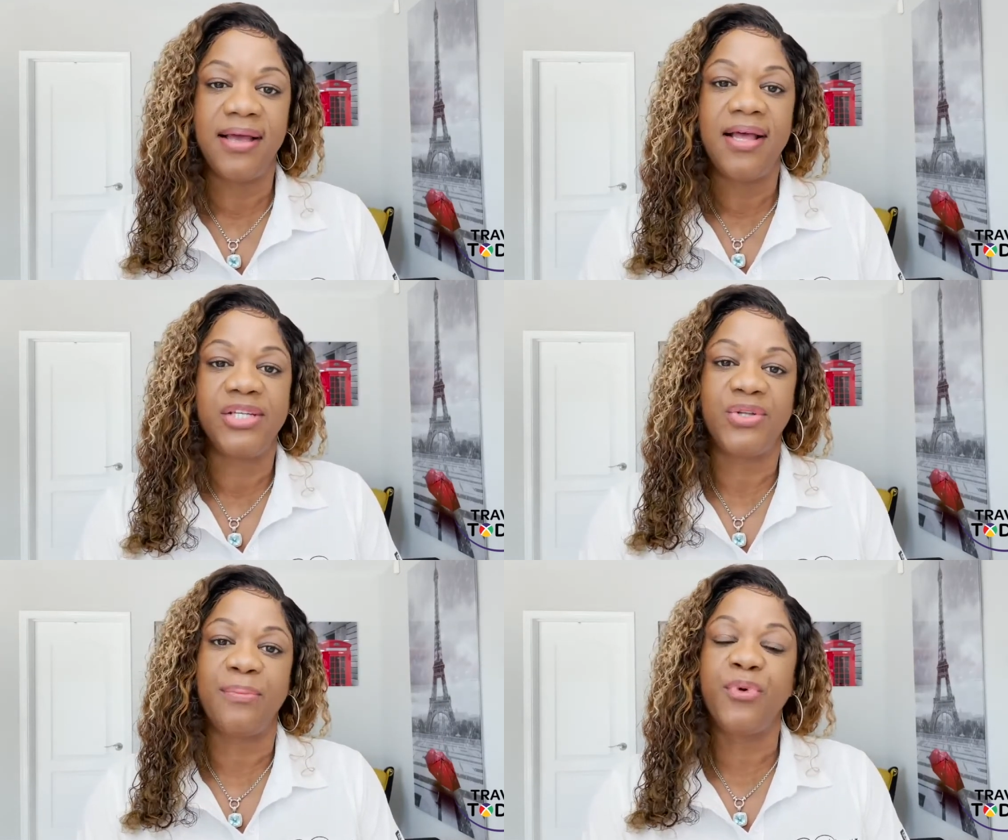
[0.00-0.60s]

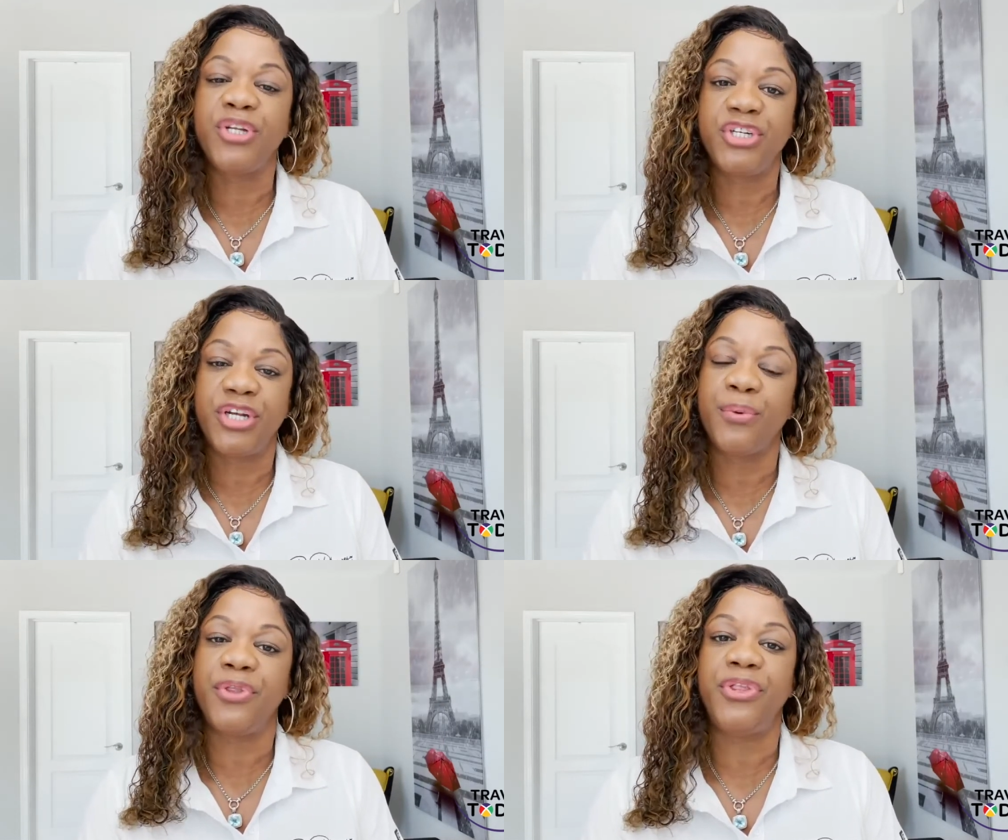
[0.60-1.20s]
So I'm going to
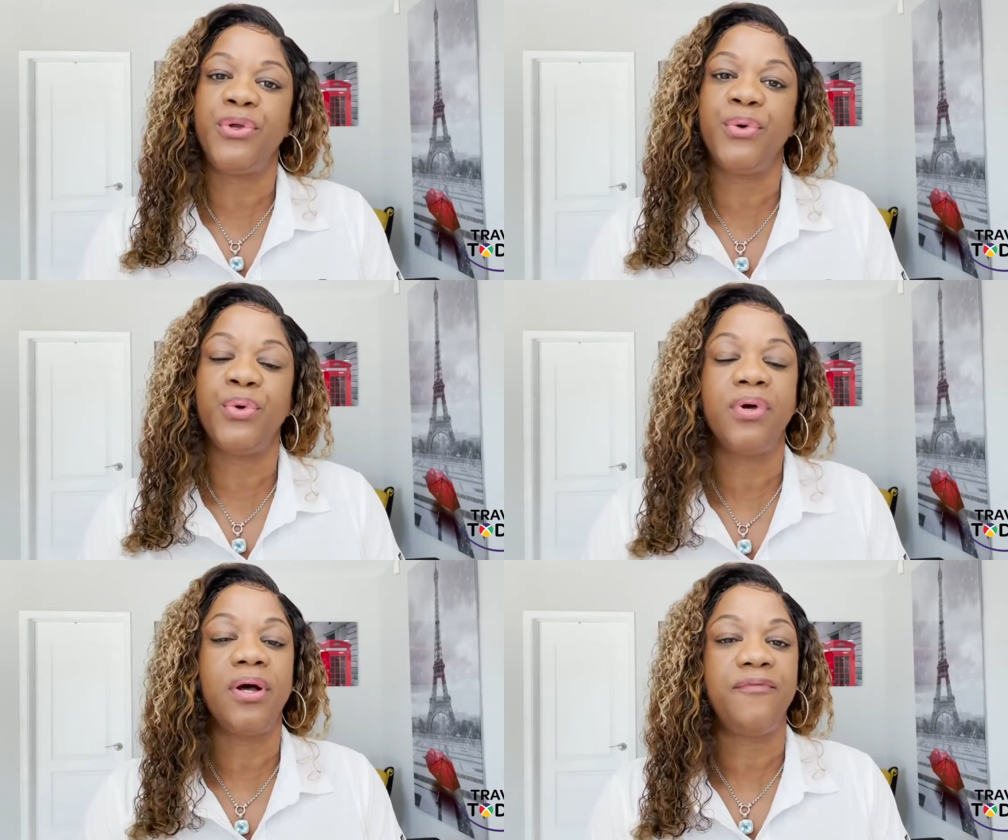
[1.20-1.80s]
share with
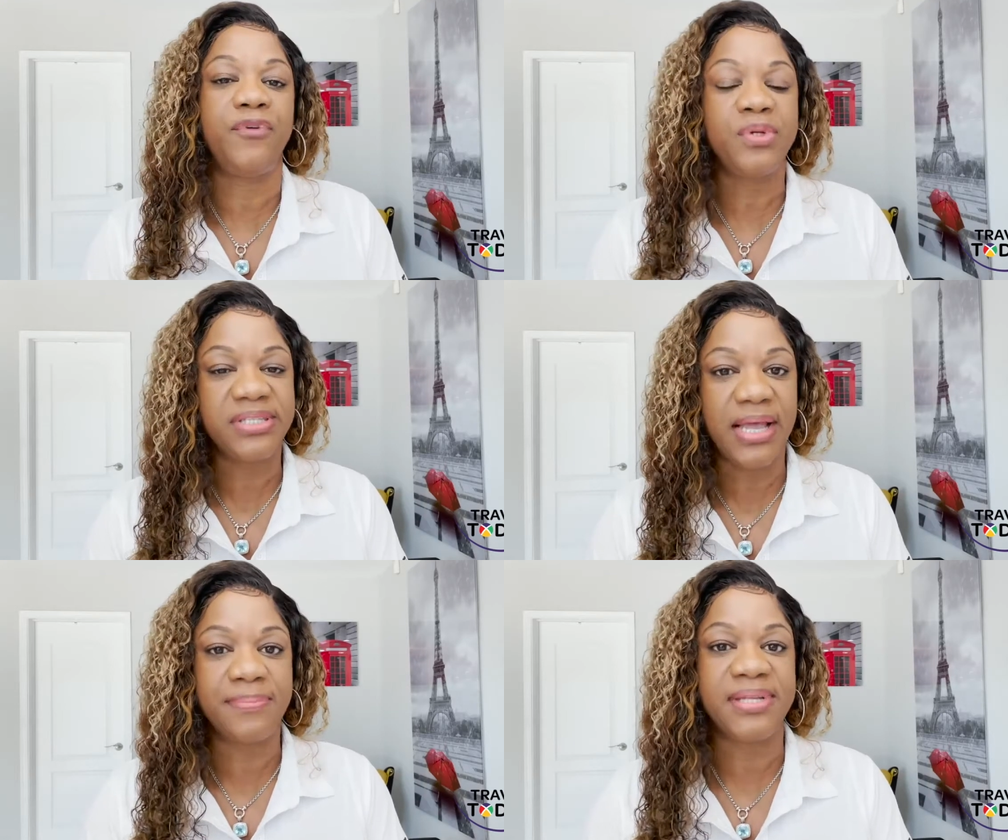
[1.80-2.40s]
you a few
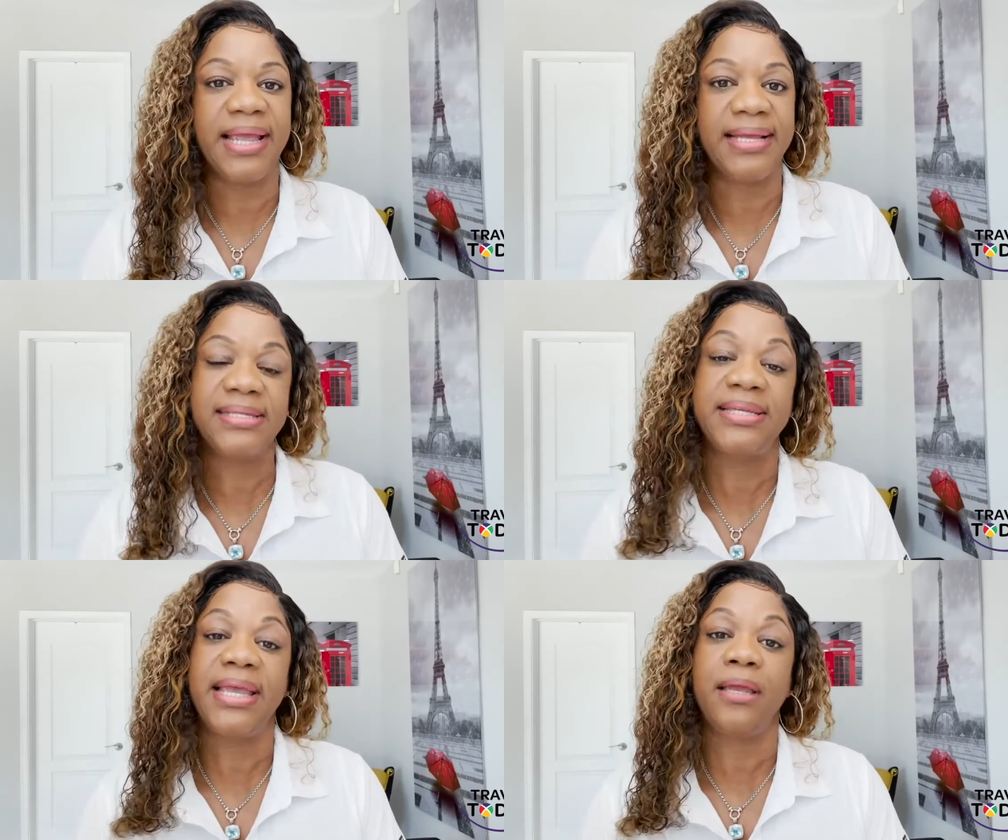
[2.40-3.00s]
steps I had
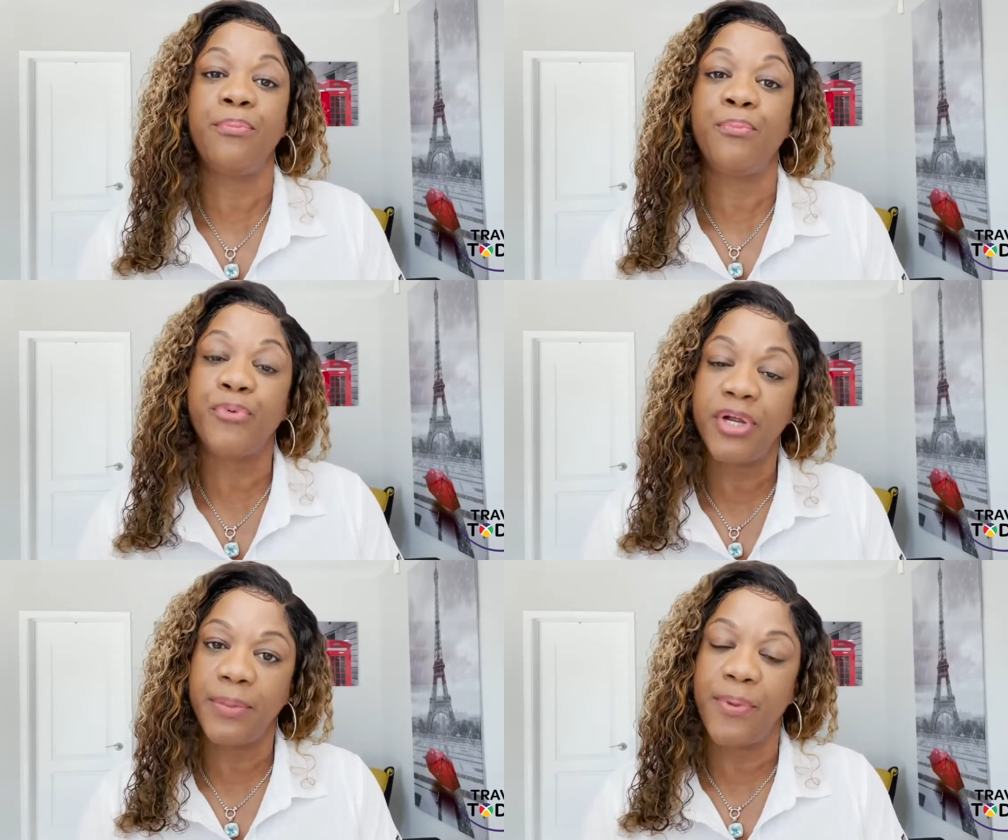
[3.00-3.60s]
to take
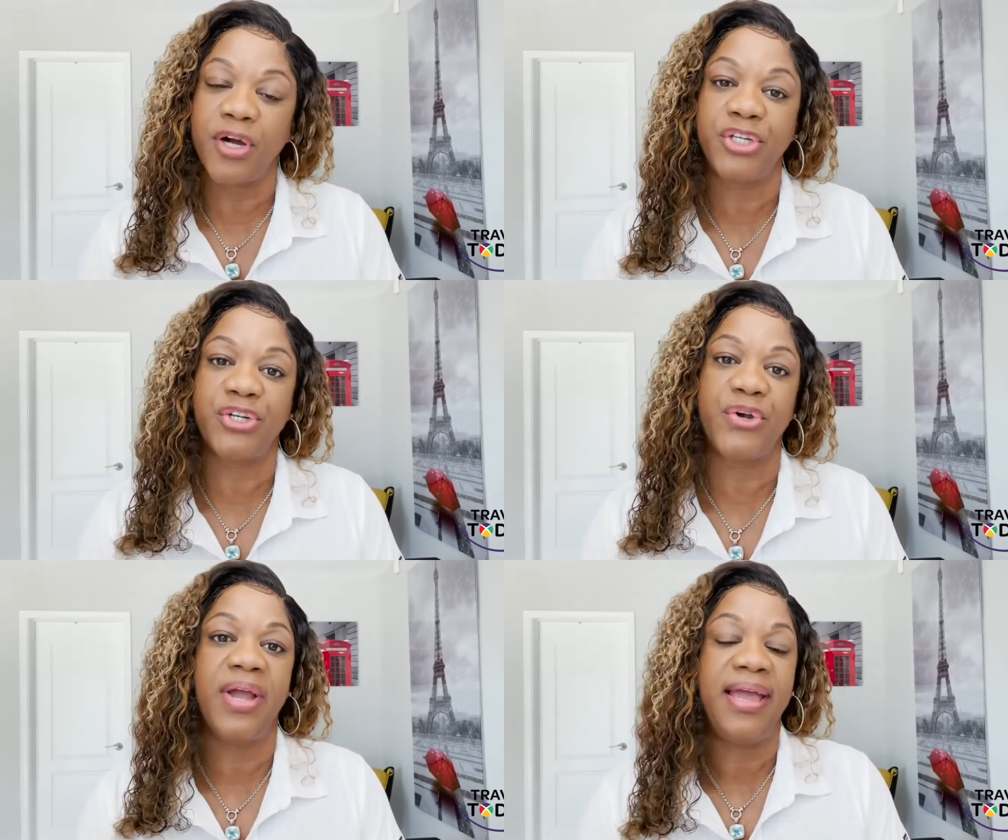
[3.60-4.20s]

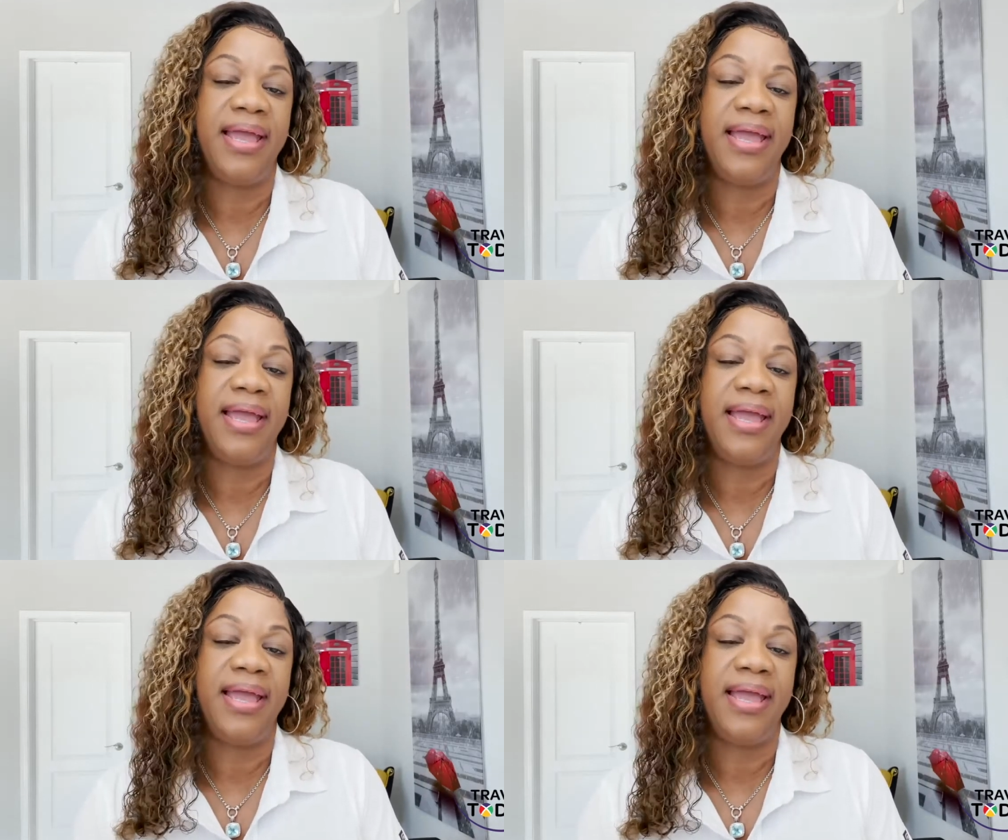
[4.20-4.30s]
pre-departure,